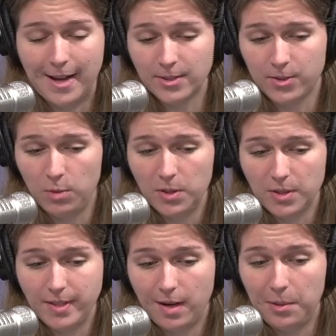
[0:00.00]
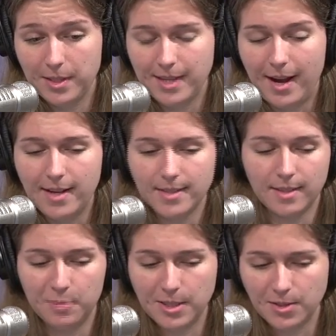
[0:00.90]
is almost double the size
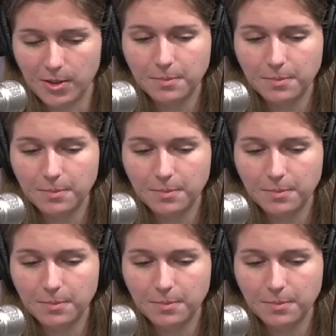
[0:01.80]
of Bristol.